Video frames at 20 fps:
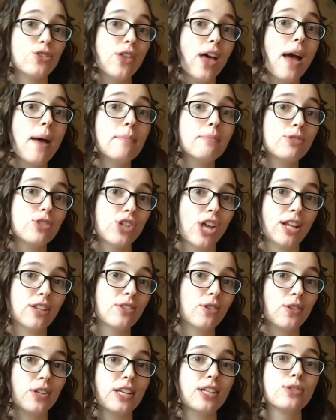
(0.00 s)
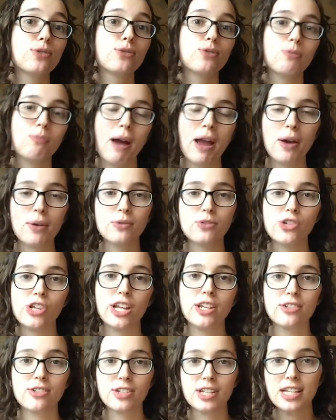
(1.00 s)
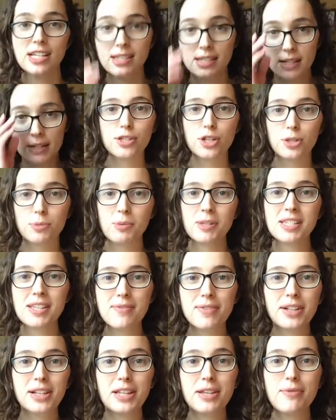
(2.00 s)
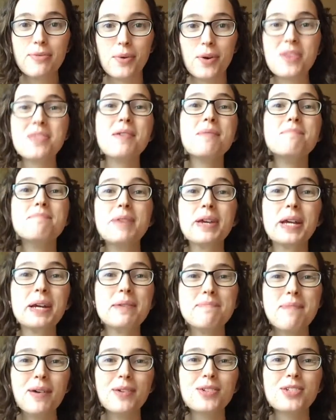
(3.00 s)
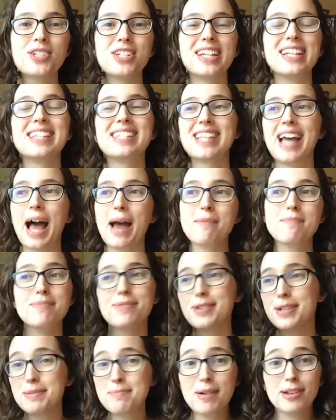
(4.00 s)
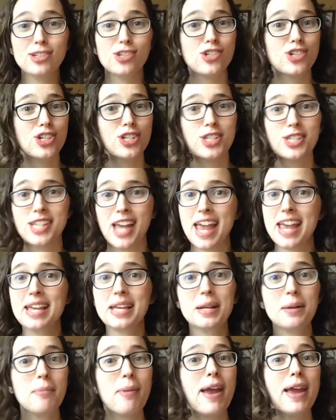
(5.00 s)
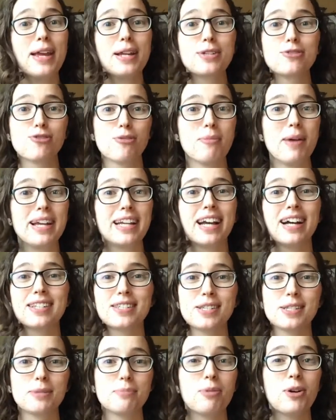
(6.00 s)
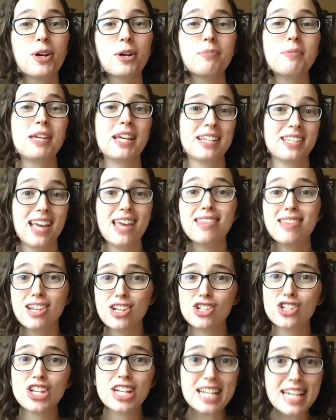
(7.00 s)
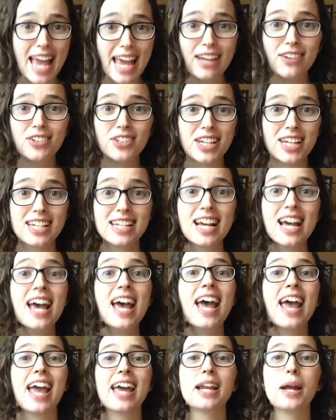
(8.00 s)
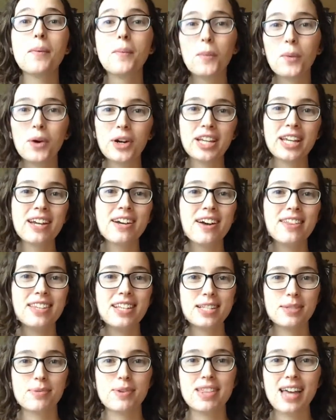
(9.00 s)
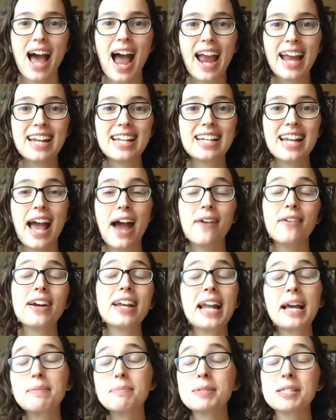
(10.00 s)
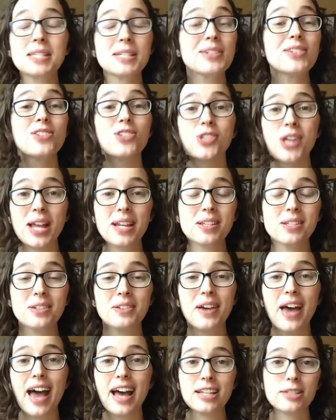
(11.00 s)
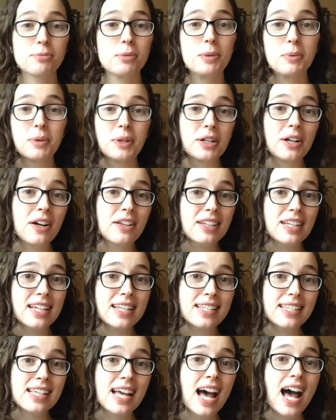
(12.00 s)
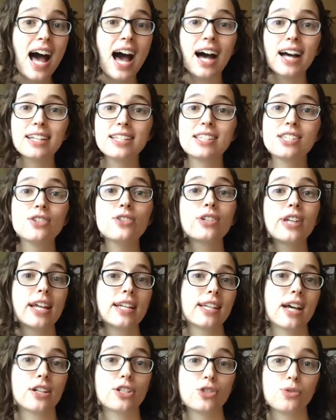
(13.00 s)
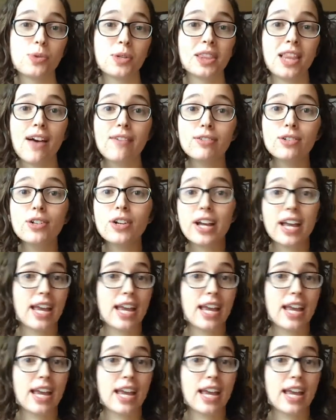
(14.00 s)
them gentleness through my own gentleness. So specifically for the big emotions, I'm pretty much just taking a page from my cousin's book because I think she nailed it. And I'm working on this with Heidi now, and I'm still gentle as we work on this. I still get down to her level,